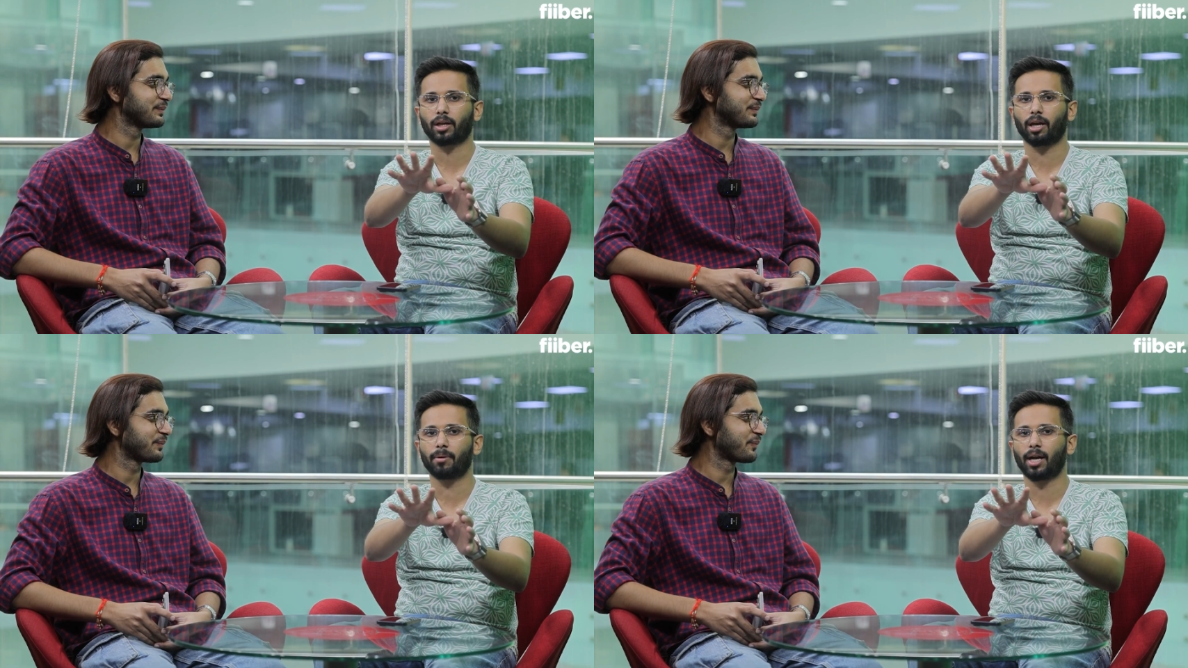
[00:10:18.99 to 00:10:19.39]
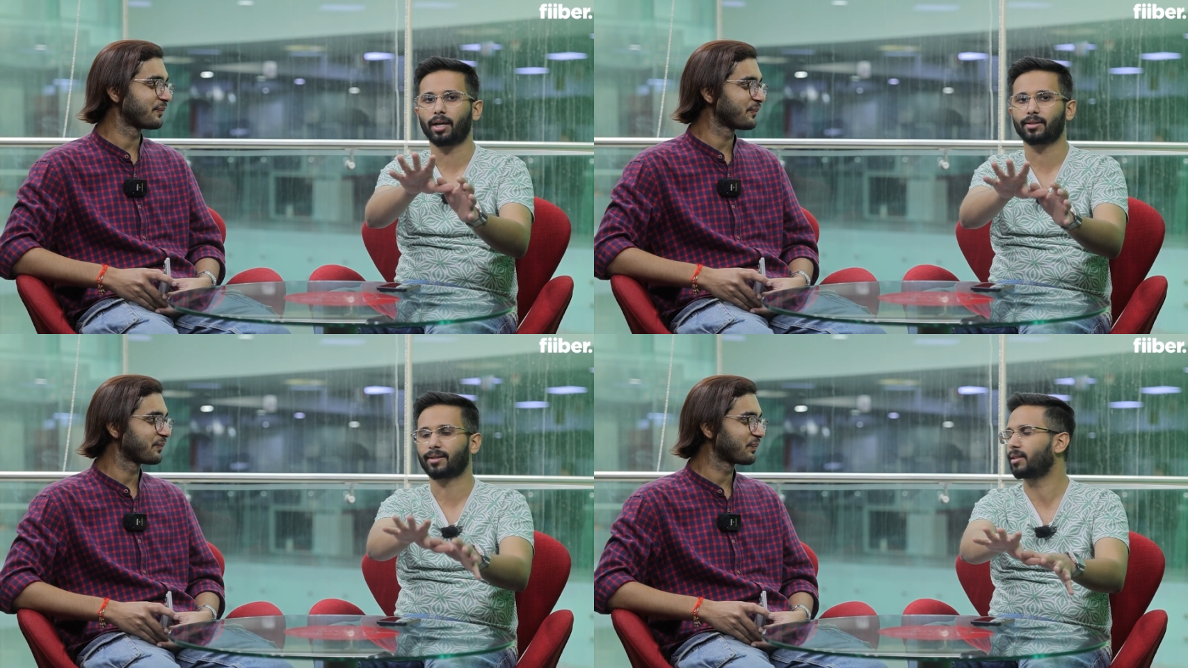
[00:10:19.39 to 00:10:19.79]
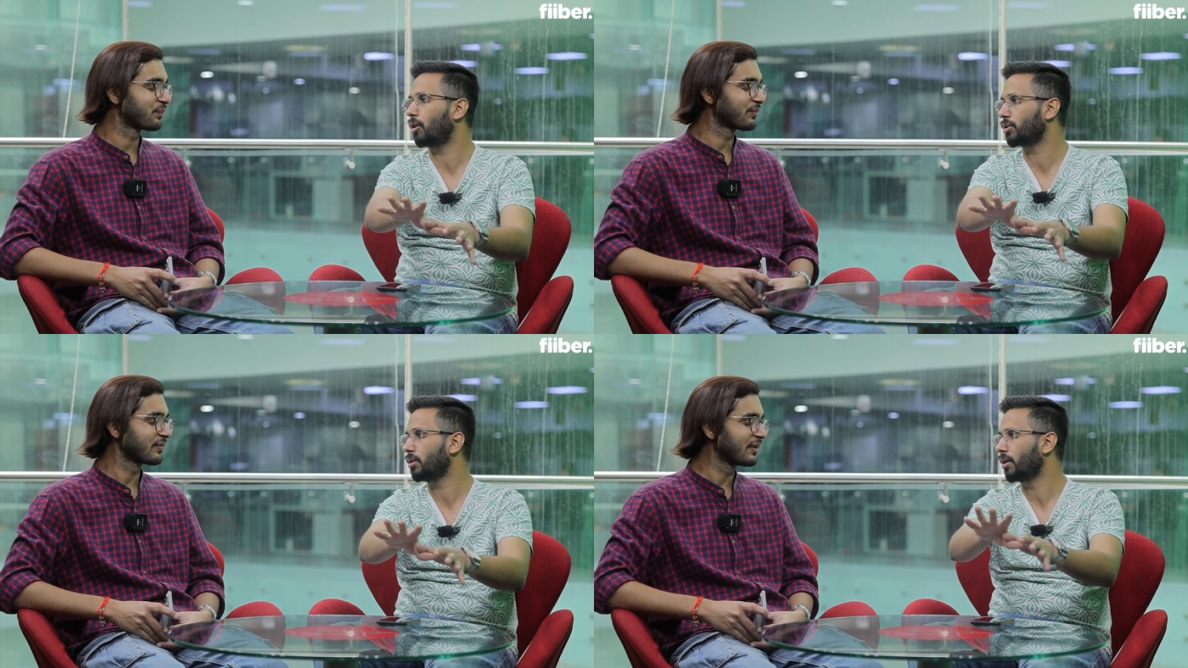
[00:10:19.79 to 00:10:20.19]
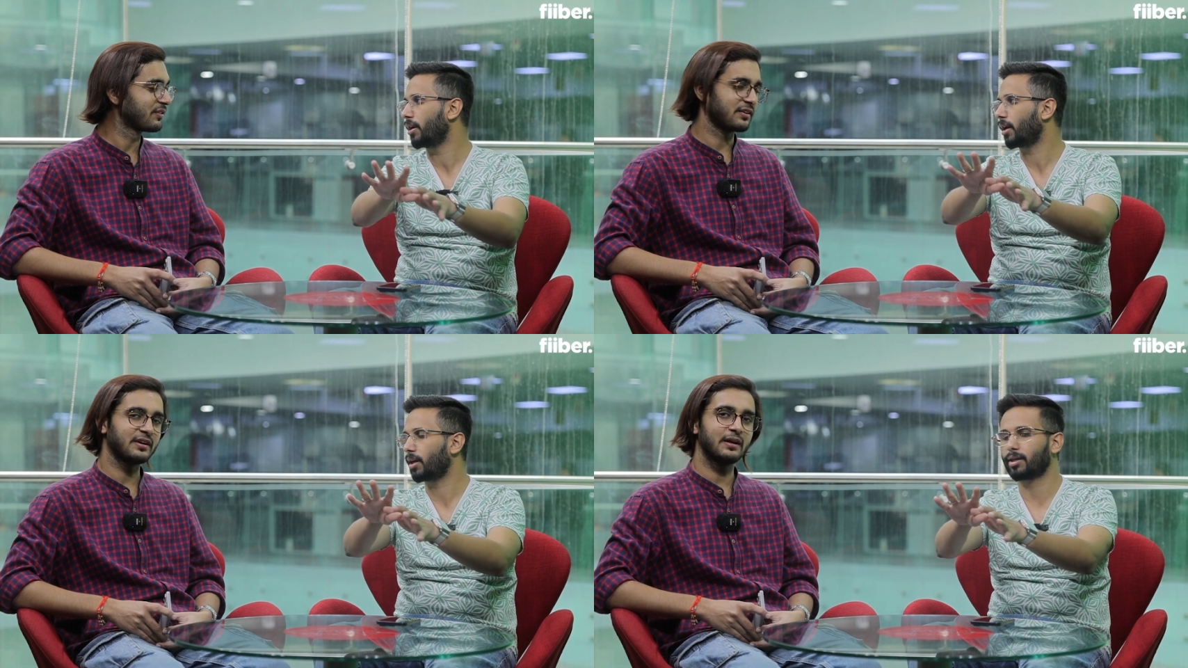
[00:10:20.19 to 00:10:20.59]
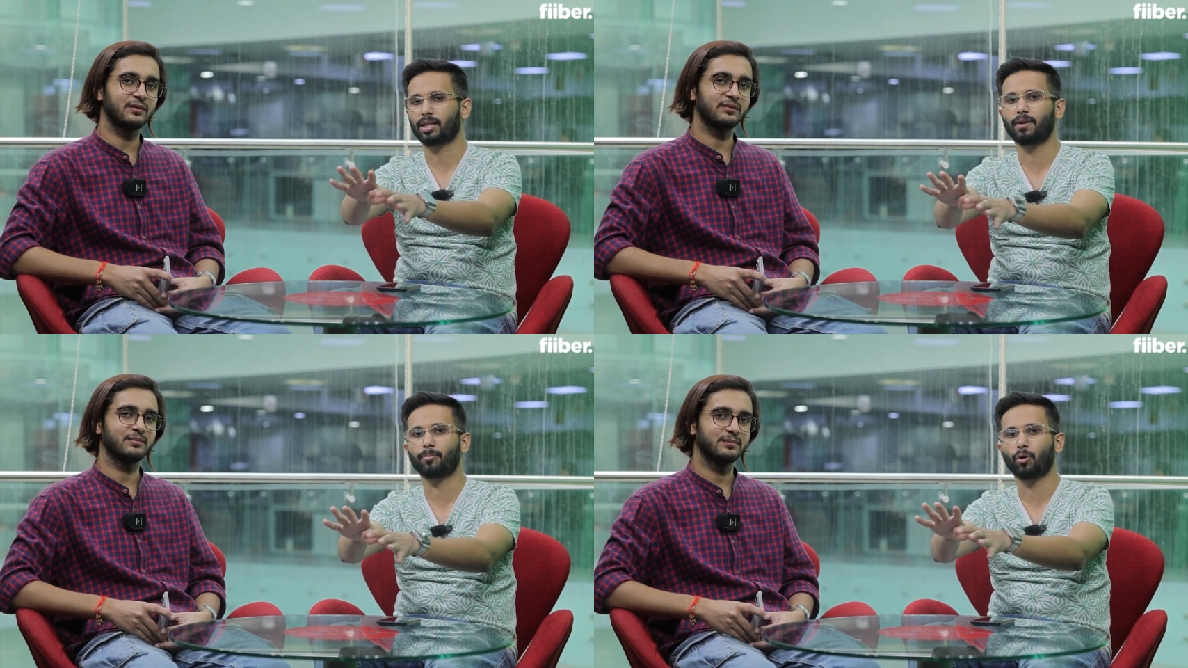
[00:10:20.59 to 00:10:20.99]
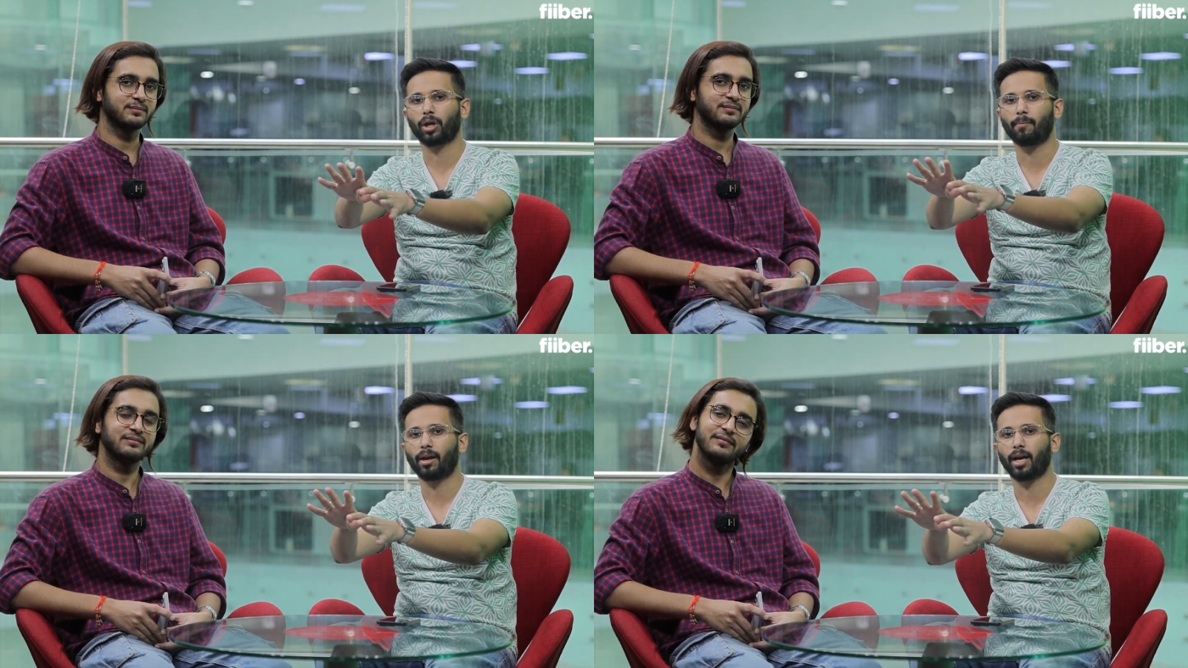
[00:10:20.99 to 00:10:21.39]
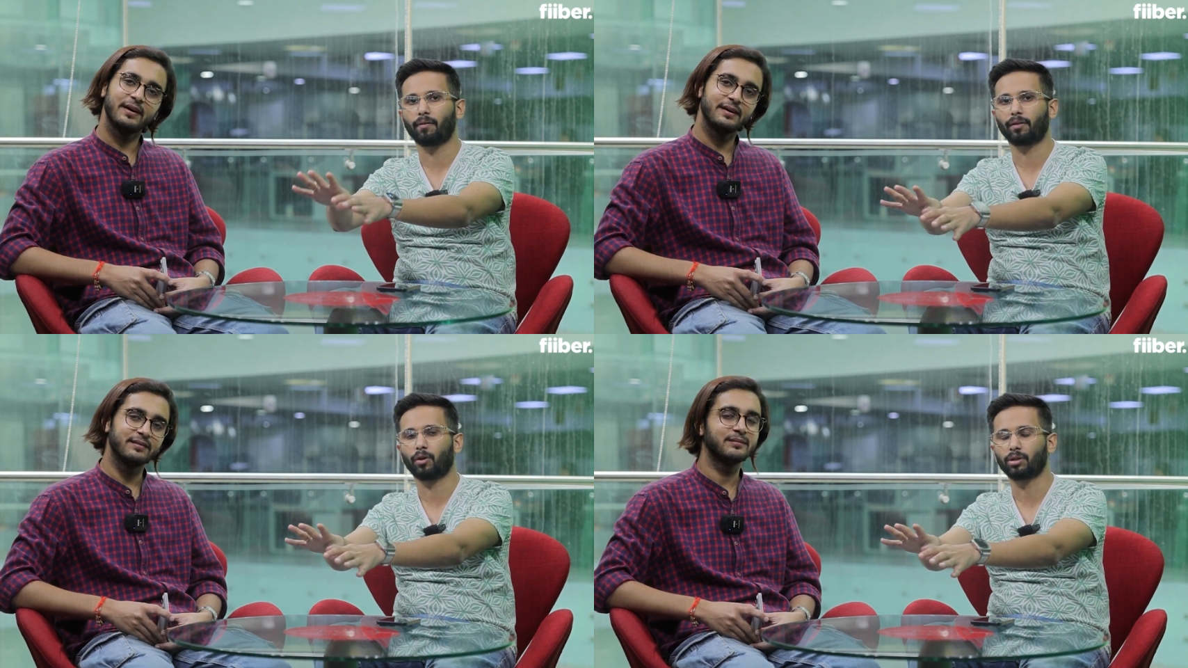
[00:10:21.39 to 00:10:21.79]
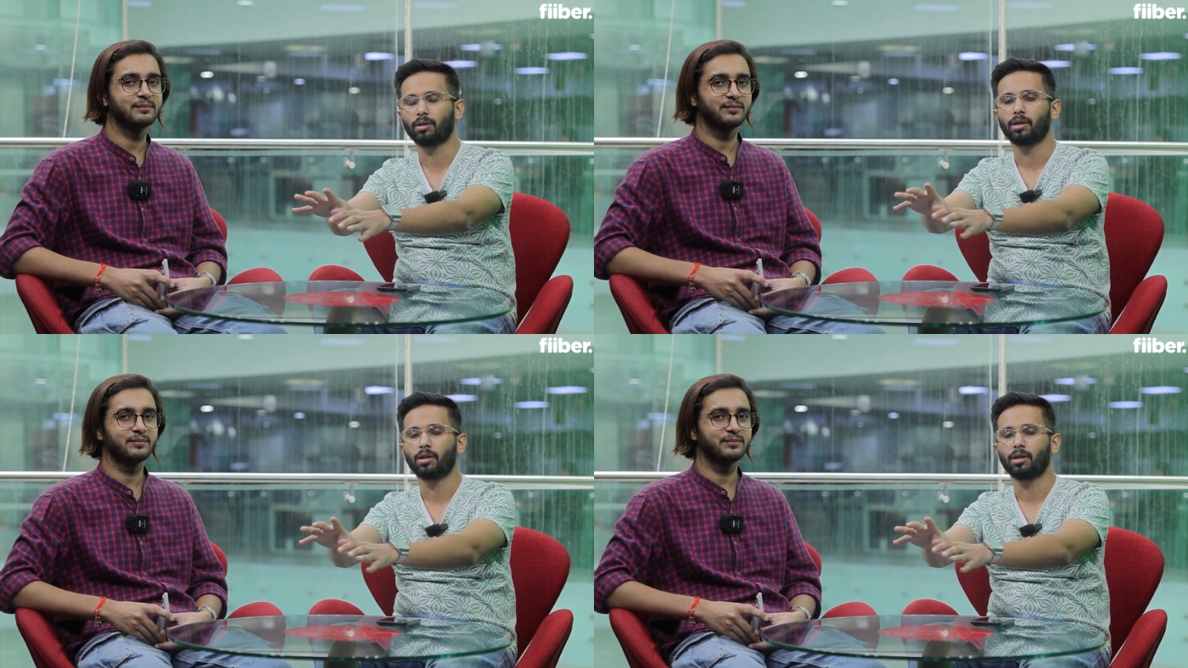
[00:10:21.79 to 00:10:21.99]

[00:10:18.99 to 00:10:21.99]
Speaker 1: came in at 60,000. 60, 7 Pro came at 85,000.